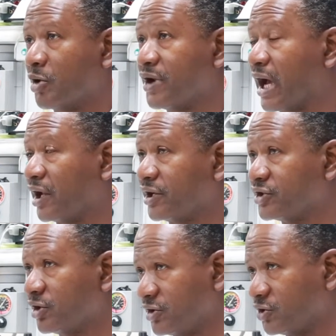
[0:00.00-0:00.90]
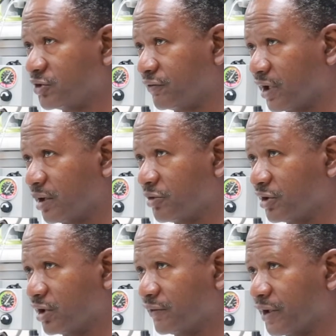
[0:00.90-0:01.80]
modalities that are used for
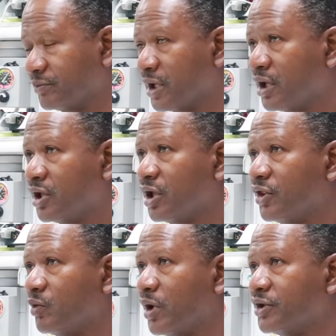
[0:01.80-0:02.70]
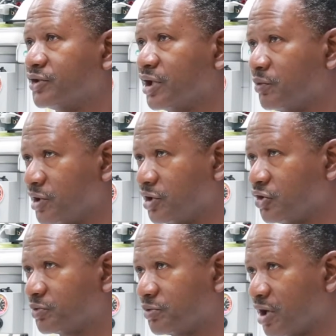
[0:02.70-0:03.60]
labor and delivery. The ones that
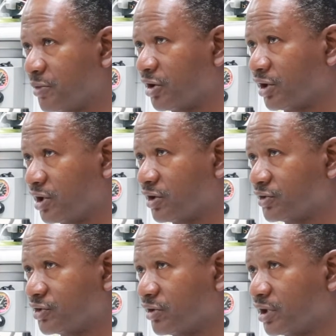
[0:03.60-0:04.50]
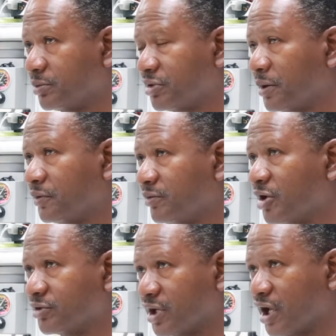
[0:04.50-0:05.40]
we use primarily here, certainly, and
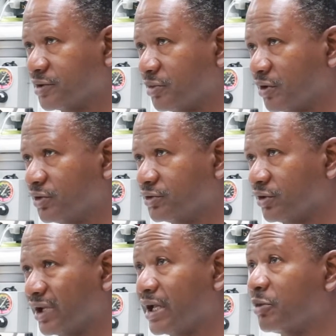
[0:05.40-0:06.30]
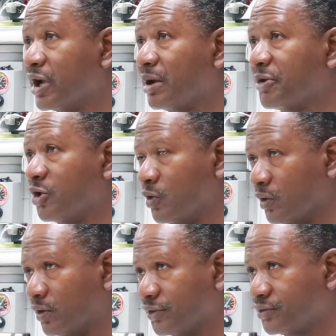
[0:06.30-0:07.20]
probably most hospitals, are labor
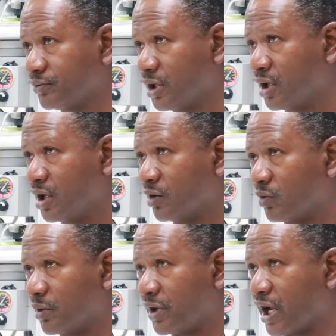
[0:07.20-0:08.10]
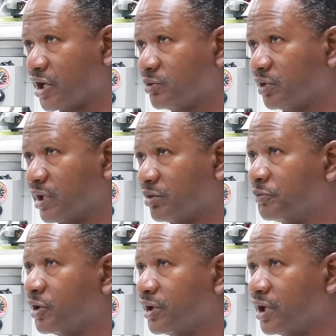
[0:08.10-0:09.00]
epidurals, where we
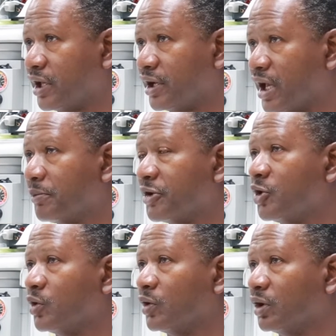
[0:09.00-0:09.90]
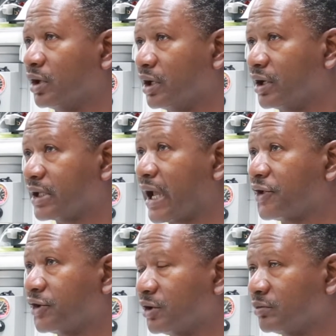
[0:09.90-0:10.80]
actually would put an epidural
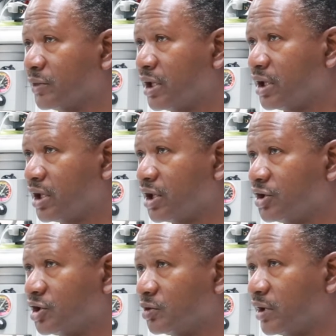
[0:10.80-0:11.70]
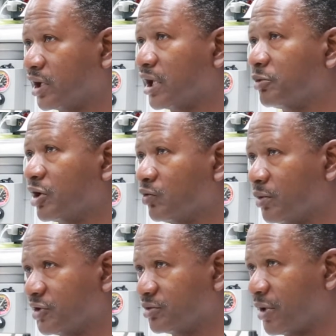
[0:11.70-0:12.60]
catheter into a
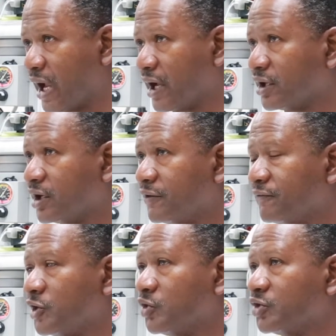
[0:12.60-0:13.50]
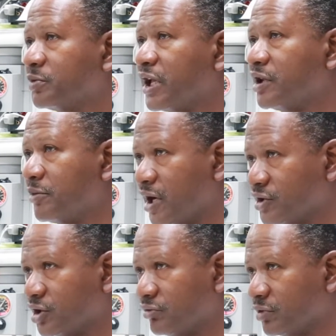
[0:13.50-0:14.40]
laboring woman's back and infuse pain
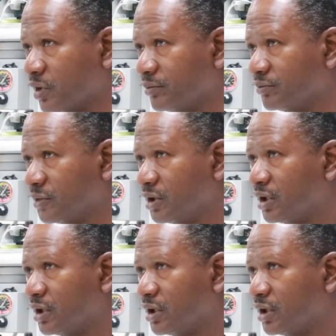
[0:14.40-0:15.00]
medicine through it.